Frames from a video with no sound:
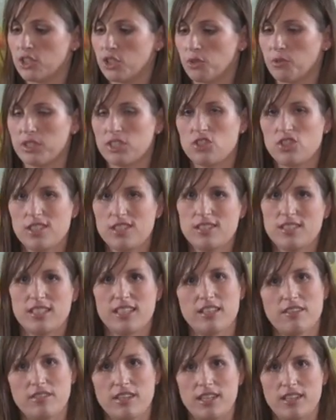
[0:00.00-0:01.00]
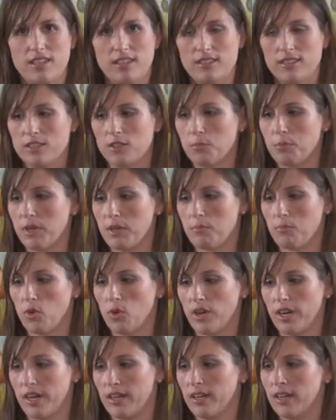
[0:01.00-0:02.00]
to it just to give it a little bit
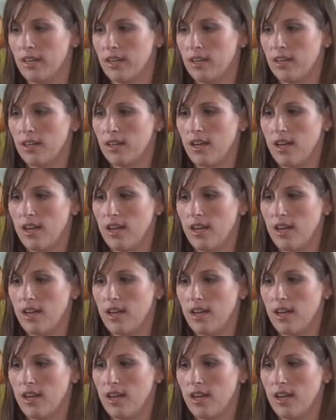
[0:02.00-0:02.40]
more